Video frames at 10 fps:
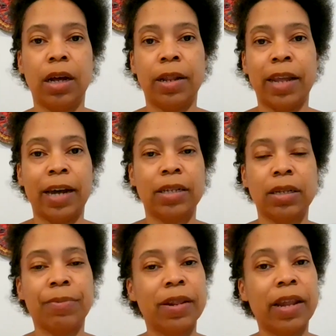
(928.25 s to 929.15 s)
And that is
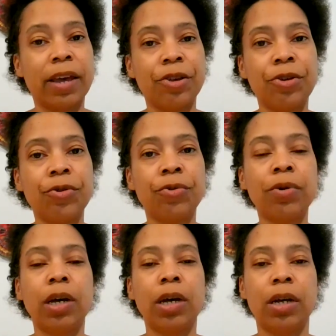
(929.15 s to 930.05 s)
something that
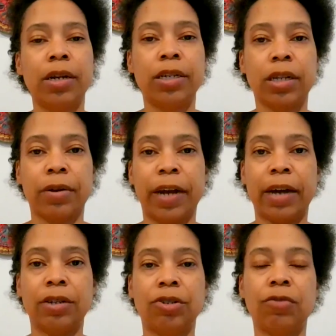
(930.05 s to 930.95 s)
you need to learn
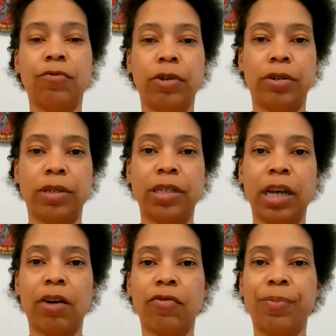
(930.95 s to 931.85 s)
how to do for
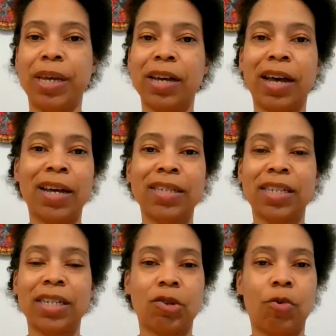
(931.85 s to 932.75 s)
yourself,
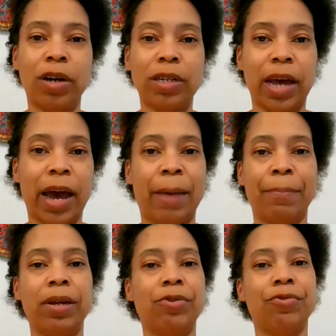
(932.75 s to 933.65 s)
because it's going to
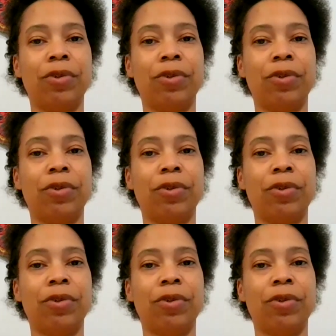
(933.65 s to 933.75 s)
happen.